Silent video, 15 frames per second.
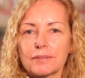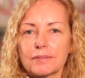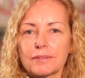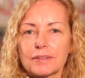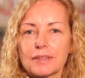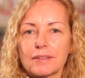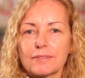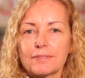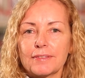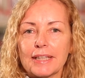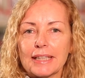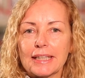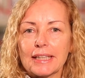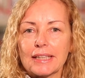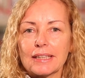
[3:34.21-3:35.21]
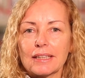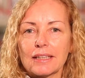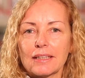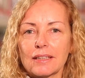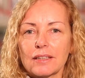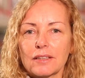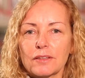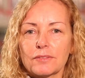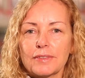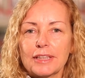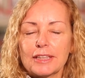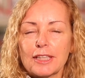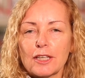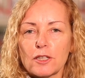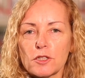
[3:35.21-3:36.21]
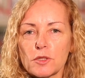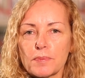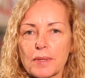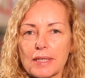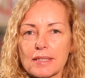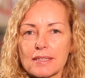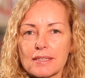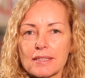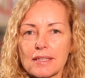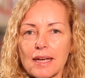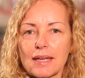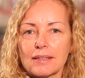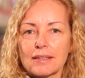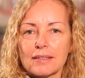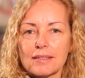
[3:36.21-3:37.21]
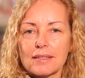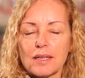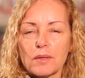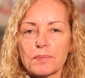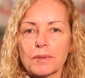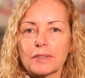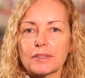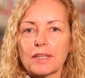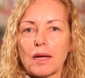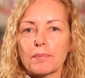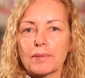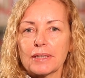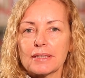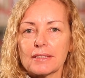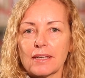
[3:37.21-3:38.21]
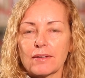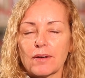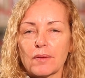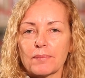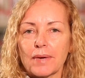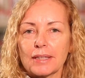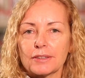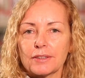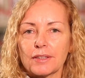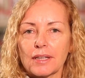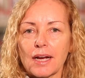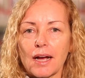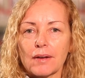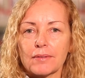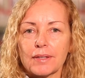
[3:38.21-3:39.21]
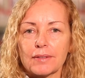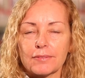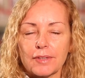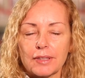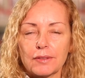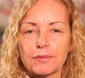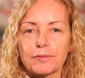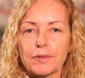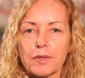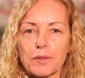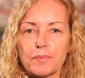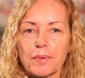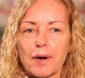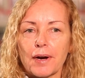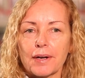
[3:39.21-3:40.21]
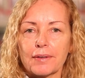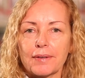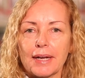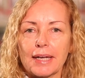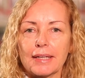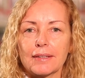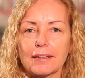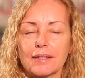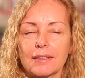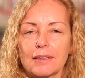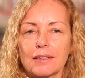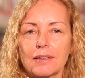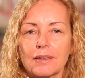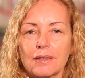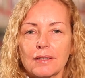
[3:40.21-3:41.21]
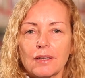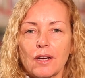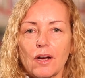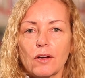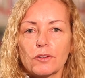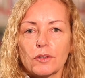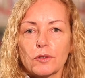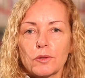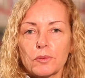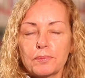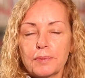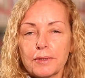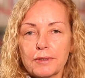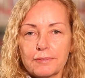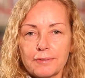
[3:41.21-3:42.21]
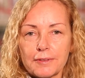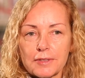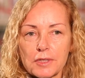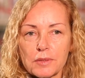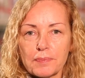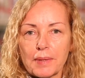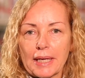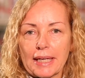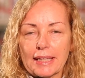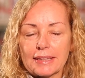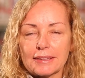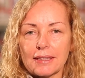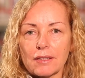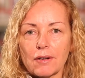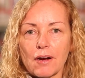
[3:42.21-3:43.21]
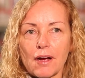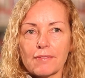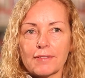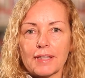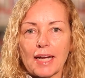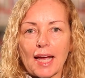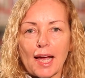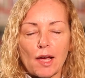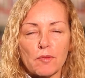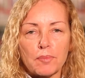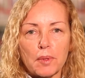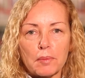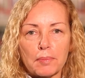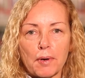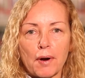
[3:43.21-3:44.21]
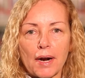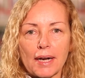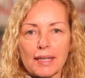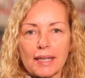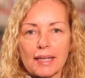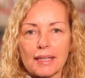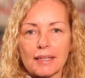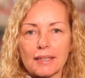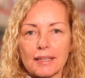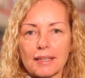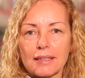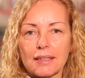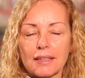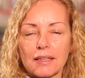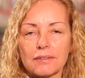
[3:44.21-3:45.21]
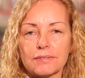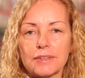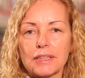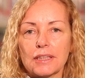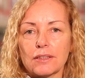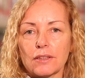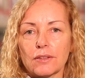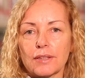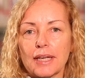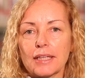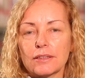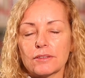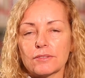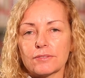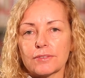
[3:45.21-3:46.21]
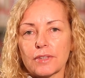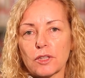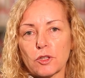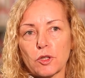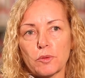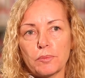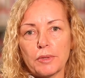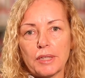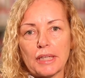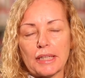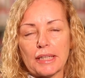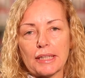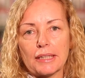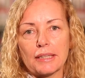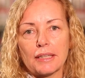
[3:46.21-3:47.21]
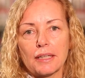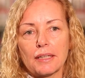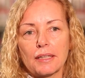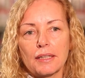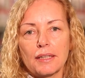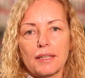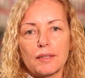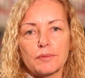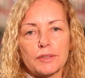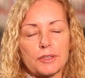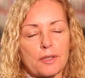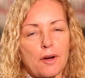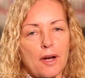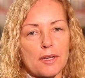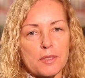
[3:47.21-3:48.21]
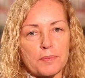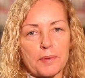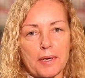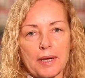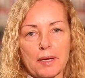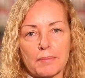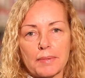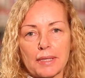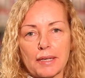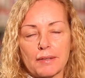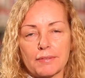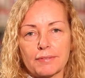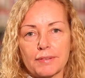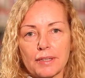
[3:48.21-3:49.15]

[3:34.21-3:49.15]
was the vacant retail space at the Staples Shopping Center on MONTAUK Highway in FLOYD Parkway. Although a beautiful space that offered ample parking in a convenient location for the community, it was cost prohibitive.